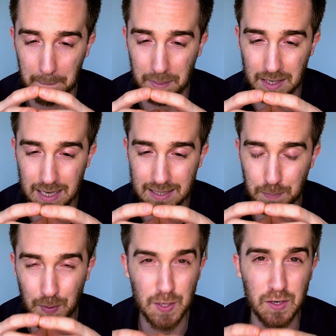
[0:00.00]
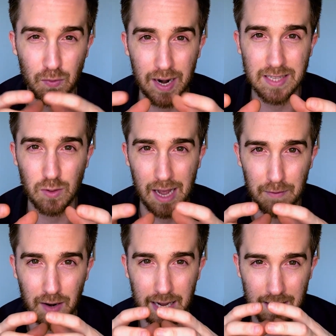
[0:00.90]
but it's pretty great to
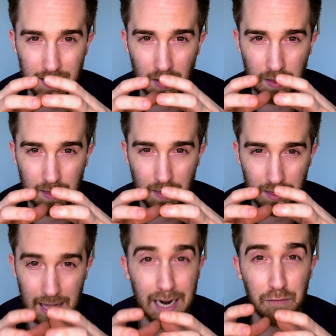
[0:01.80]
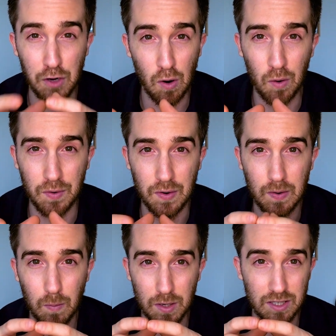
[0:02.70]
have like a little thing of your own,
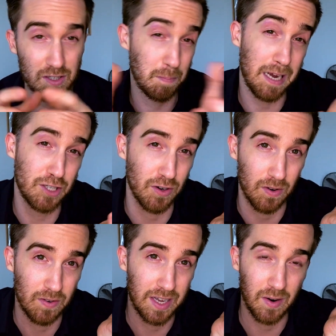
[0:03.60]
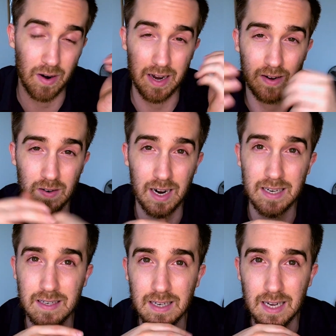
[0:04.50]
which is special in a way,
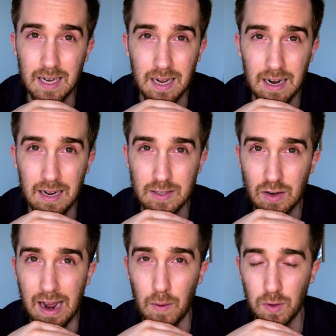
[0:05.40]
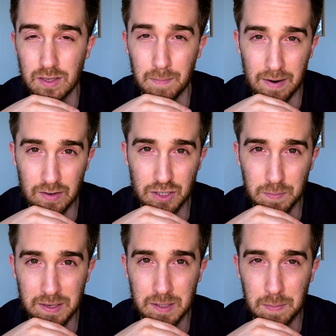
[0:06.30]
right? So yeah, I want the marriage to
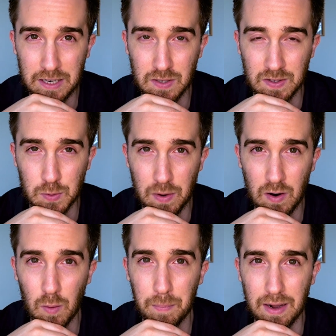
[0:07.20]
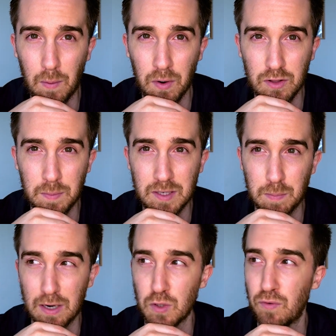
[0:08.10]
be special as well, but I want it to be
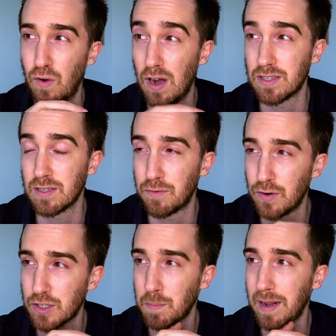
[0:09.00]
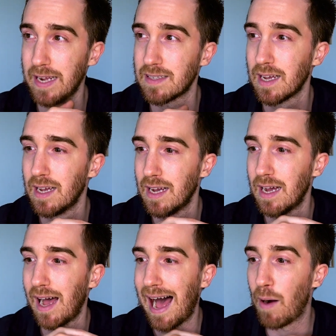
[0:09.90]
special for us in the first place.
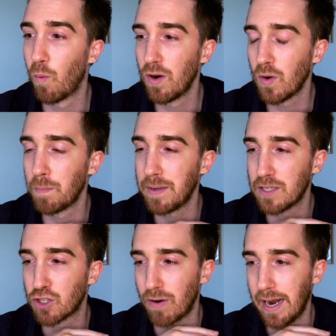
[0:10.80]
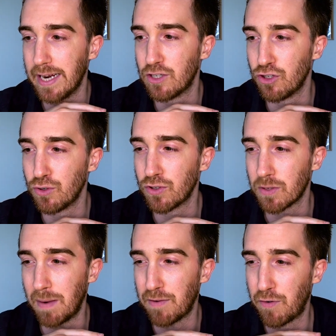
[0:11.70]
I will be trying to do
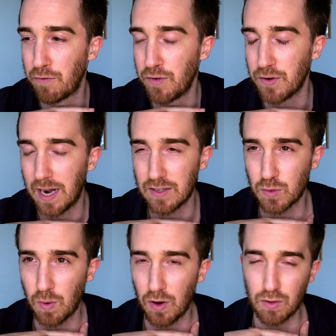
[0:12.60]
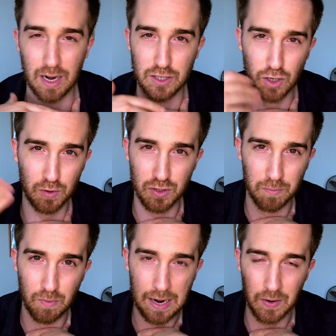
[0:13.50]
some effort for you guys as well to like show
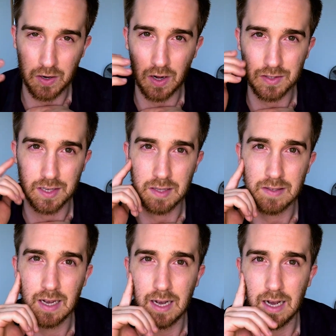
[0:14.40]
some regular content,